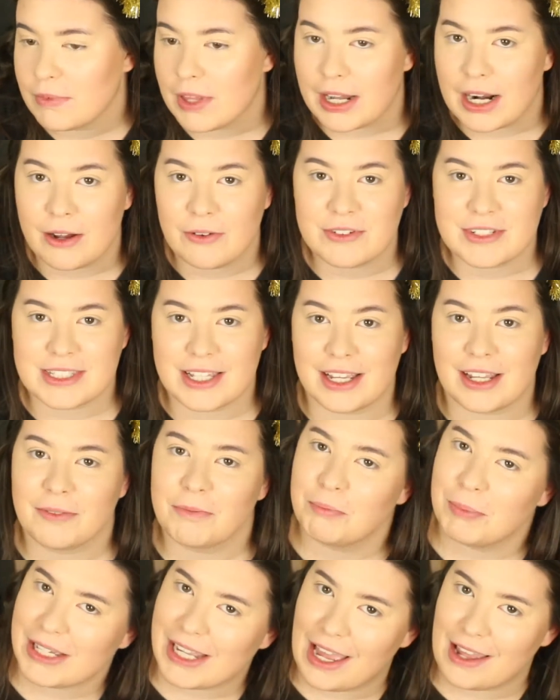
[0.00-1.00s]
And I was like,
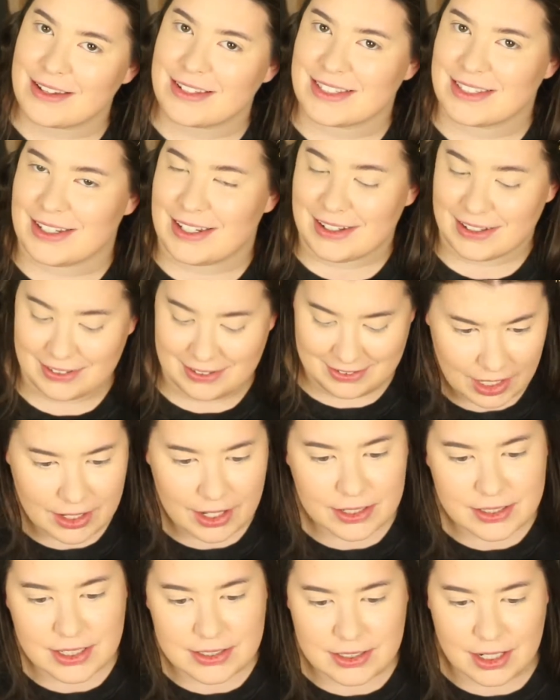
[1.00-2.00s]
Mackenzie. I
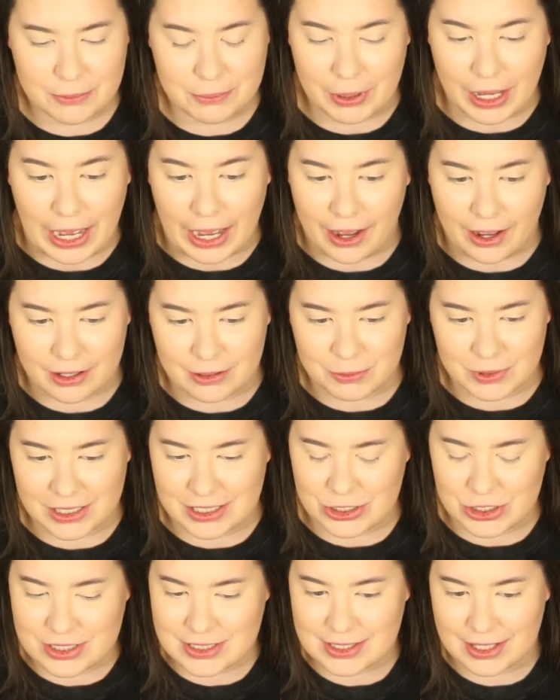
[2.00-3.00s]
guess it's not bad, but
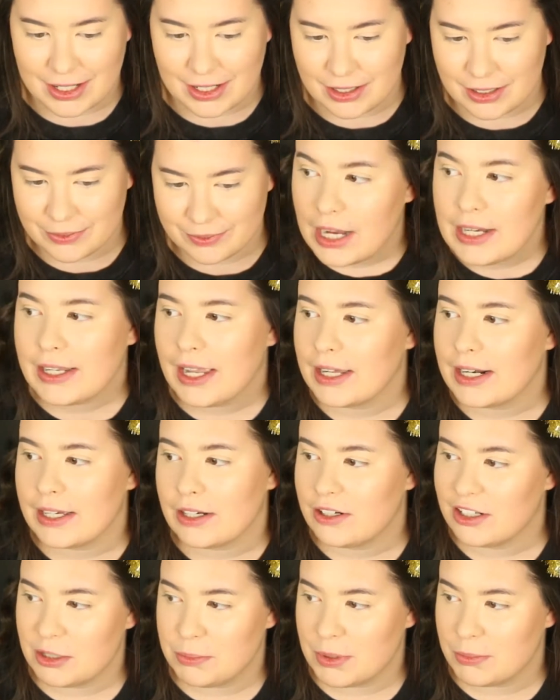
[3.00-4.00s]
it's just again, I
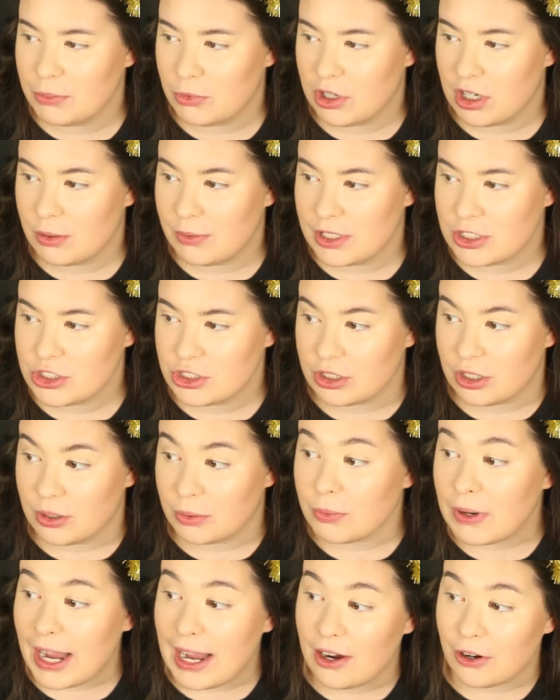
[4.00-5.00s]
could have been more
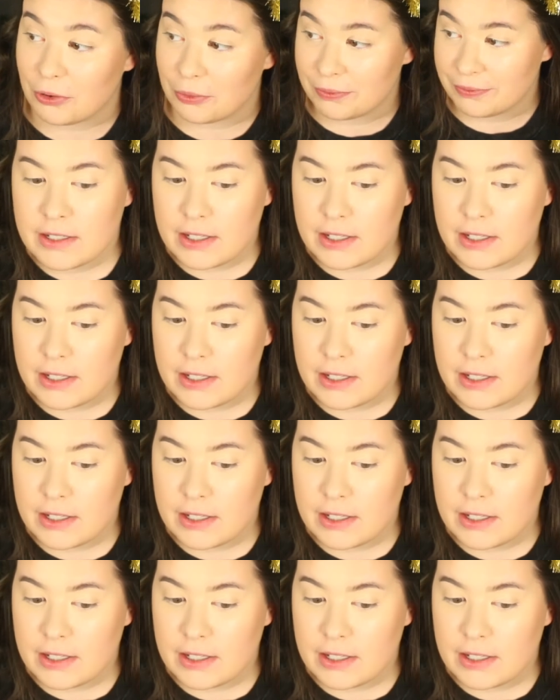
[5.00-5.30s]
original. Wow.